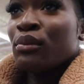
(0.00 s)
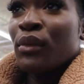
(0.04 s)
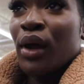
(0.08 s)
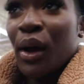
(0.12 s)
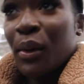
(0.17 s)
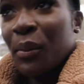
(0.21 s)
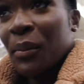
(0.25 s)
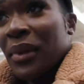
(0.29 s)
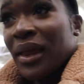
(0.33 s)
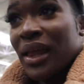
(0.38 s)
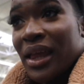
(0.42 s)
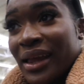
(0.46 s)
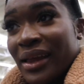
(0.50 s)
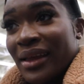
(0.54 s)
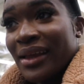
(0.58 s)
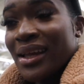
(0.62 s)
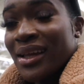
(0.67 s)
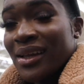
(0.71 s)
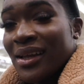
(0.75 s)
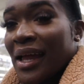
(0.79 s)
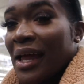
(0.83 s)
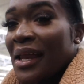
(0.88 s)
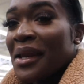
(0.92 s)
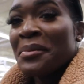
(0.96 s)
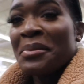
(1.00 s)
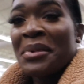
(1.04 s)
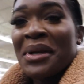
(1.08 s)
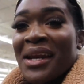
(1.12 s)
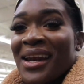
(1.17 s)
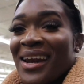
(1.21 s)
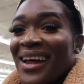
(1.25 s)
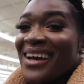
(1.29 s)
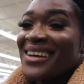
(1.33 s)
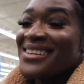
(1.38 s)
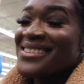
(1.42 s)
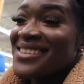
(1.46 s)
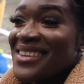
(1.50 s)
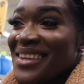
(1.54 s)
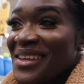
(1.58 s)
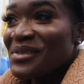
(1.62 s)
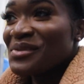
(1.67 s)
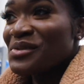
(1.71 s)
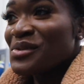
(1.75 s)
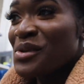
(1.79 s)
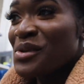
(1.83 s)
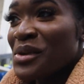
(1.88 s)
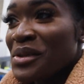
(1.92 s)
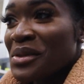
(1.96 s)
know me, anybody that has
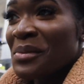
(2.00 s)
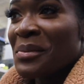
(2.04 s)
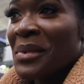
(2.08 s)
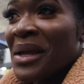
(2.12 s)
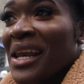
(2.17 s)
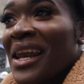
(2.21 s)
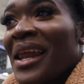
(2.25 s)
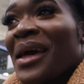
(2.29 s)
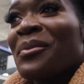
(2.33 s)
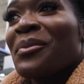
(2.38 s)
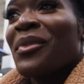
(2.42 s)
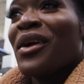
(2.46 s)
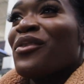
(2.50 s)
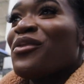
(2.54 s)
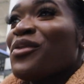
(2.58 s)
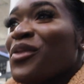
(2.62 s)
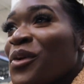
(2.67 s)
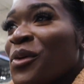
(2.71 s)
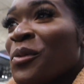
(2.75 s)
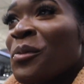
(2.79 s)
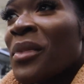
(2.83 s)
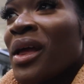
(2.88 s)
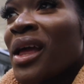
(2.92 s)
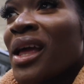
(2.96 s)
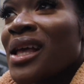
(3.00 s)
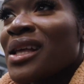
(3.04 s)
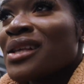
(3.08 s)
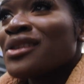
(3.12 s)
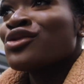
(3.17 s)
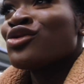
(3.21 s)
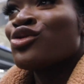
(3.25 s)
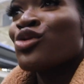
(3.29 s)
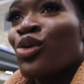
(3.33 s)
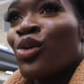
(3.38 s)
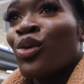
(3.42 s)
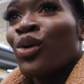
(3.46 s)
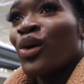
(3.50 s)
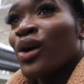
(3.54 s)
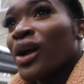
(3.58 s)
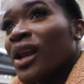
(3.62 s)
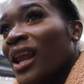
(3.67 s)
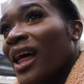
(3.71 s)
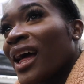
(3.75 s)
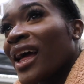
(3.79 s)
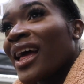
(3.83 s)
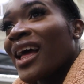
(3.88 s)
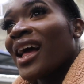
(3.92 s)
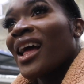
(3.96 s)
lived with me, like my roommates or
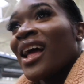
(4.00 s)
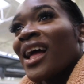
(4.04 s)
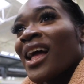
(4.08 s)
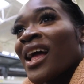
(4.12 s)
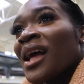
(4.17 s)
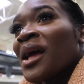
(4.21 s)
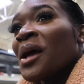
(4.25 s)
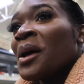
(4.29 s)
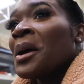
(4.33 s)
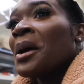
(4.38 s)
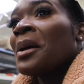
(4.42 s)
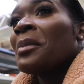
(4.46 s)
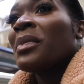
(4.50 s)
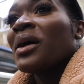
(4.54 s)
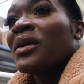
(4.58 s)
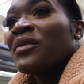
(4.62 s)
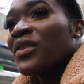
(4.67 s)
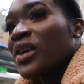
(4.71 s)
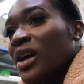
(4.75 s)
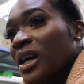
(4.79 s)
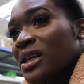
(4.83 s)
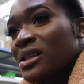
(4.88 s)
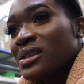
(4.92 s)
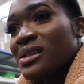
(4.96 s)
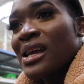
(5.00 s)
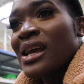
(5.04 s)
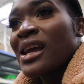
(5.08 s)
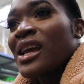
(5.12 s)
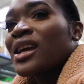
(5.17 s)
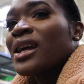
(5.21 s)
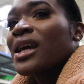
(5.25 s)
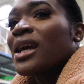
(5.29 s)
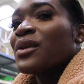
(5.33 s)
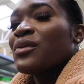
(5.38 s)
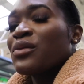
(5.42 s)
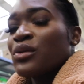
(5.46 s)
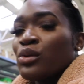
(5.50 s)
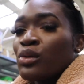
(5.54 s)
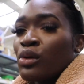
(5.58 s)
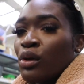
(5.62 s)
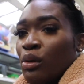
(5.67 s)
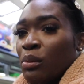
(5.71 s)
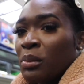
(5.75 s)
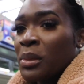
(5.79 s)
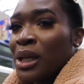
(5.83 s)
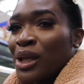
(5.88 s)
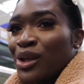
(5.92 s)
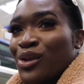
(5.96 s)
like my friends, like if you know
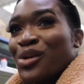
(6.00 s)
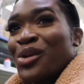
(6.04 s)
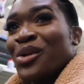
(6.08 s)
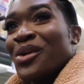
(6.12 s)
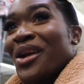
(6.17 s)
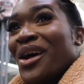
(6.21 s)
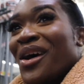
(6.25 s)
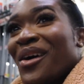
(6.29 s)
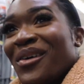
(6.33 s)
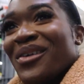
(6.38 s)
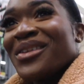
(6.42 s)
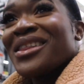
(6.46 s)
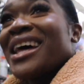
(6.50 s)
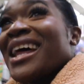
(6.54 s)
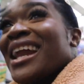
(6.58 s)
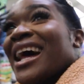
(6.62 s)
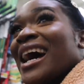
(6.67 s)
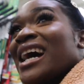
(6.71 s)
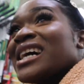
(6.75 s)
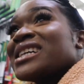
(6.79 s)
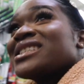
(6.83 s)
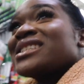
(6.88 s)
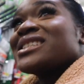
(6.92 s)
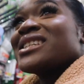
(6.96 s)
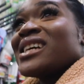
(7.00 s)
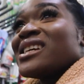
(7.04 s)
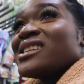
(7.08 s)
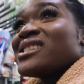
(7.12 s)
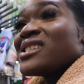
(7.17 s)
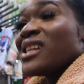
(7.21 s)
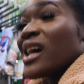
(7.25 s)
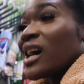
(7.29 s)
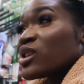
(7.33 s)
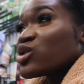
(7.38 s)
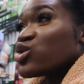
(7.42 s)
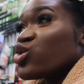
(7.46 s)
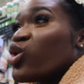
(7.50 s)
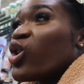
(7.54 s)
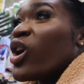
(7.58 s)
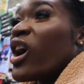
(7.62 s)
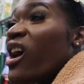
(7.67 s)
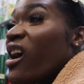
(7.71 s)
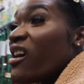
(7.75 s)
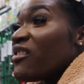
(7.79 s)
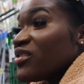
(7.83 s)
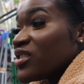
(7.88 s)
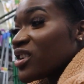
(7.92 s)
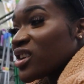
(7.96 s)
me, you know that I stay stocked on
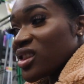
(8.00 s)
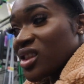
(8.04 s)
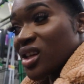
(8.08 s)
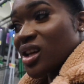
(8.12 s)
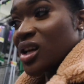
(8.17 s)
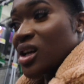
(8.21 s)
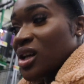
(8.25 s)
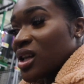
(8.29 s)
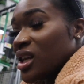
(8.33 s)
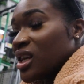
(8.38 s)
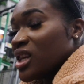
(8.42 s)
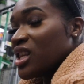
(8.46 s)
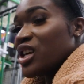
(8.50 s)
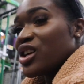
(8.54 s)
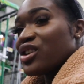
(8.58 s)
everything,